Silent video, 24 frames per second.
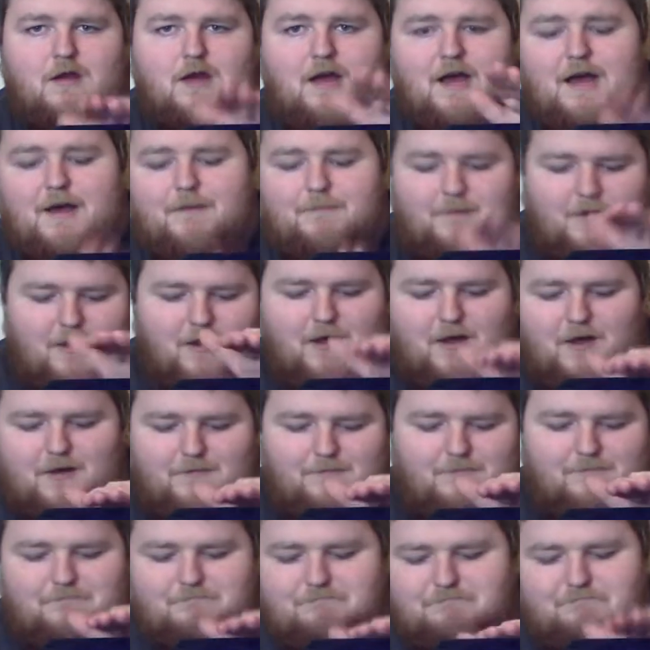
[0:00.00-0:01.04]
I'm not
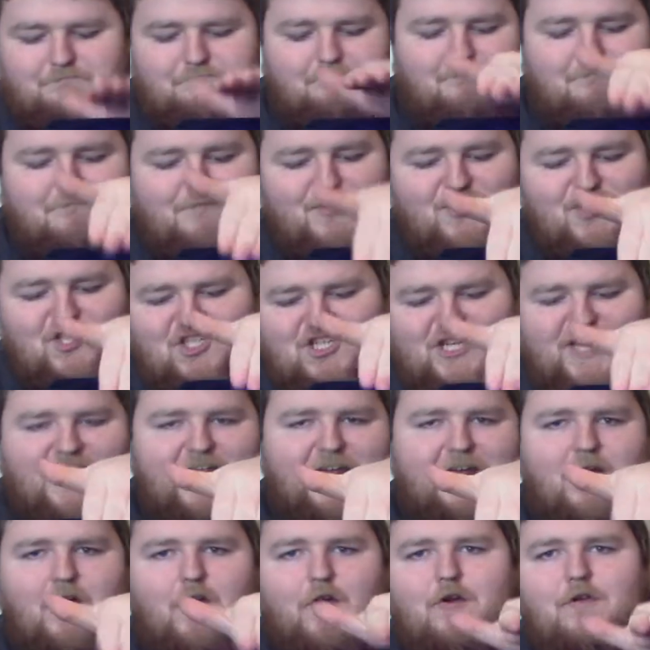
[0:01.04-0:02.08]
pushing
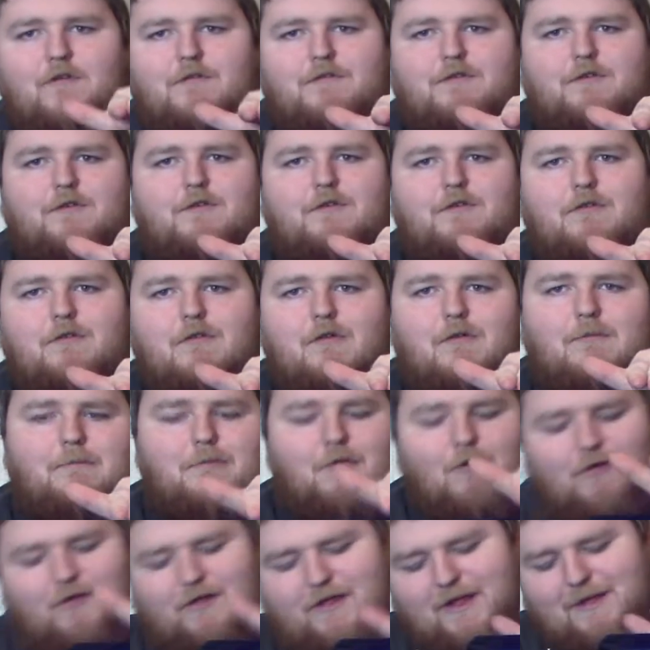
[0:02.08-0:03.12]
it over or
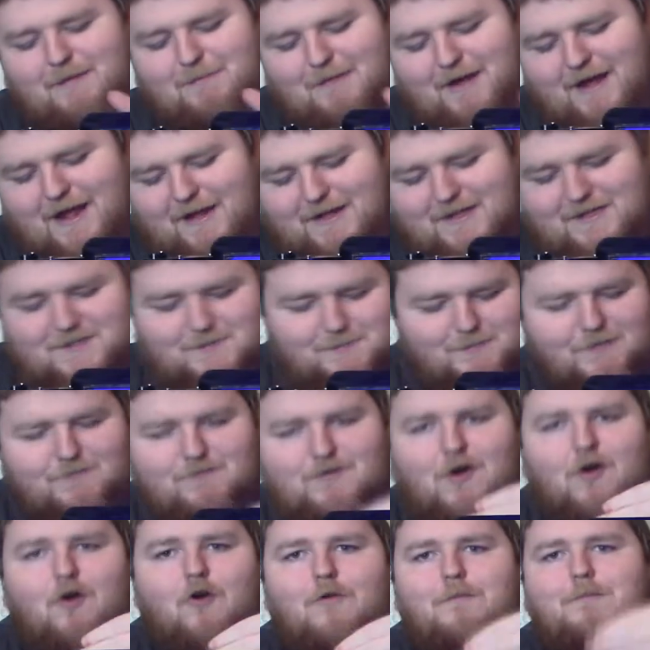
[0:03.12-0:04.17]
pulling it back, it's moving
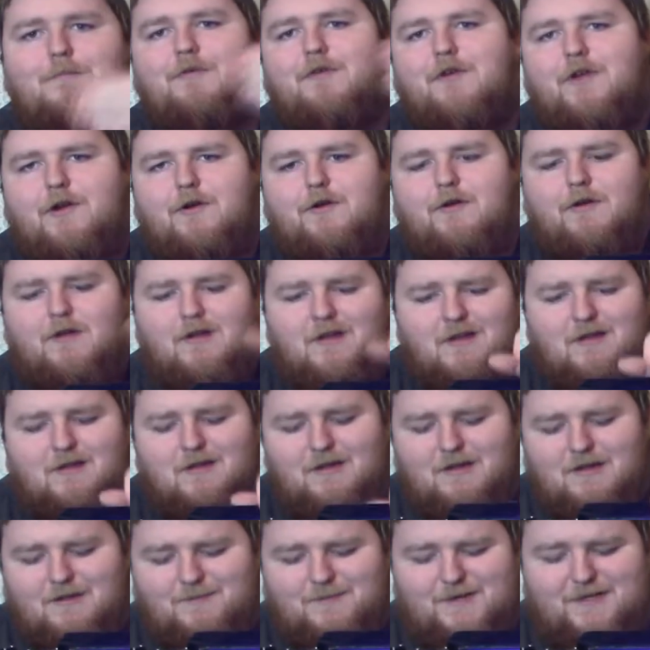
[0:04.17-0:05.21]
the whole printer.
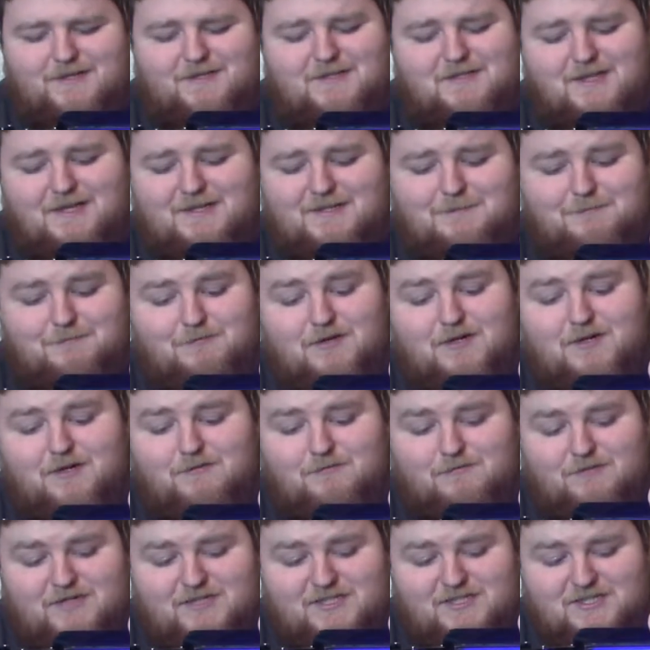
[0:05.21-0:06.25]
I mean, so that's pretty
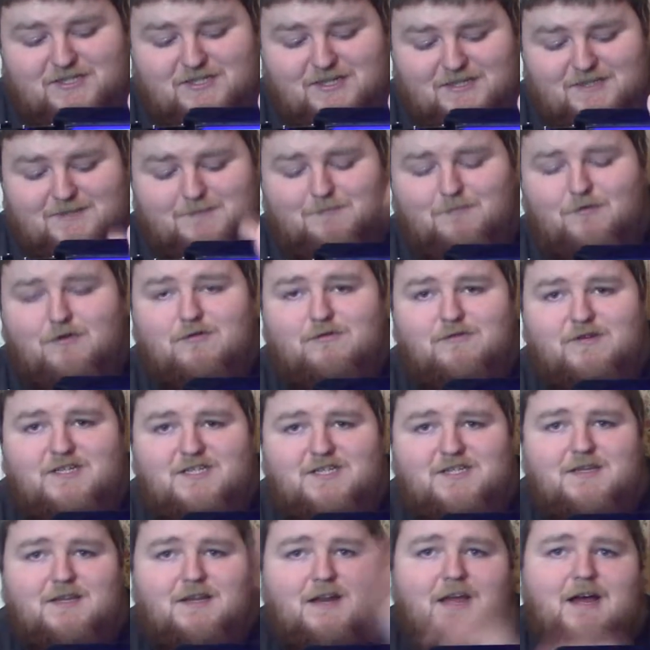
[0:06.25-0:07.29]
rigid. That's more
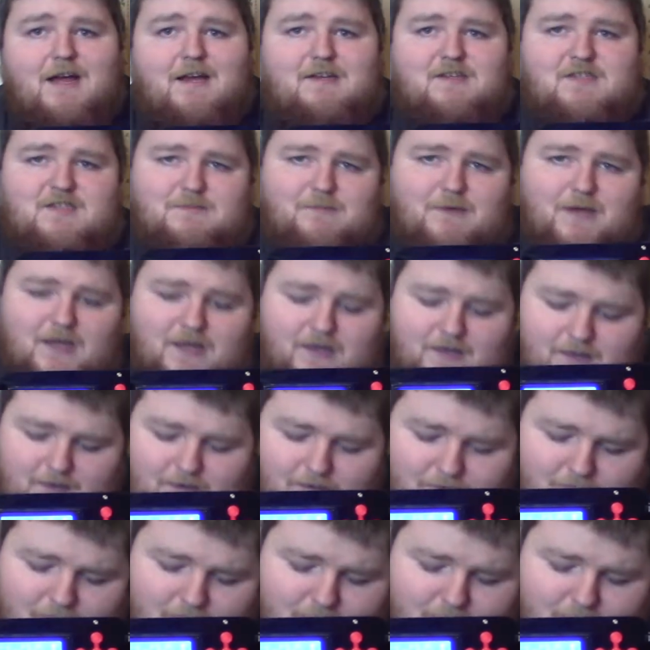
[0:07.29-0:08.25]
rigid than I expected.